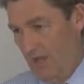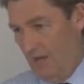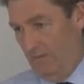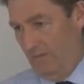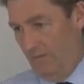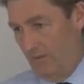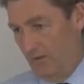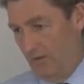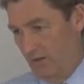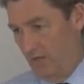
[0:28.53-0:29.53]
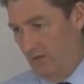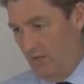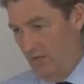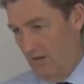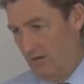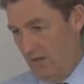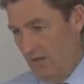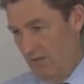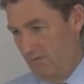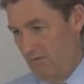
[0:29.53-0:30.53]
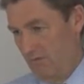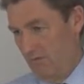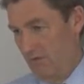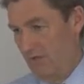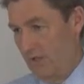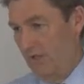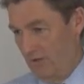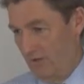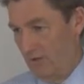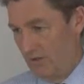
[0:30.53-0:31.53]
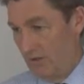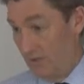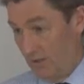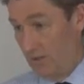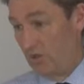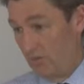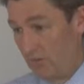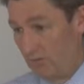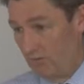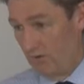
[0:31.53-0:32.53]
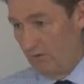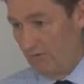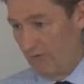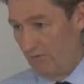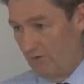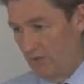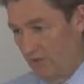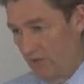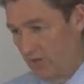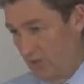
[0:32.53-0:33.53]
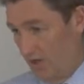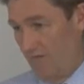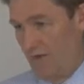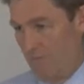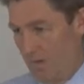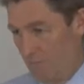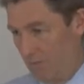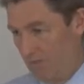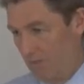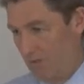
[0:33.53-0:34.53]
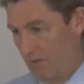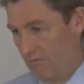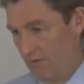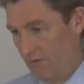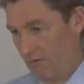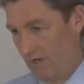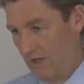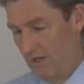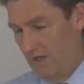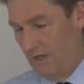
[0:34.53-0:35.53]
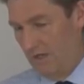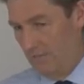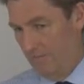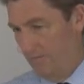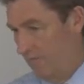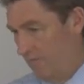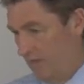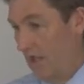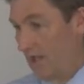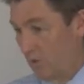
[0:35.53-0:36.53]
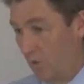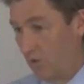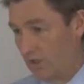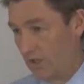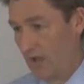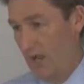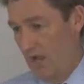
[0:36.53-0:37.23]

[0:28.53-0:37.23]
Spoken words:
So the data is pretty strong looking out. Our survey of members, we've surveyed for the last quarter.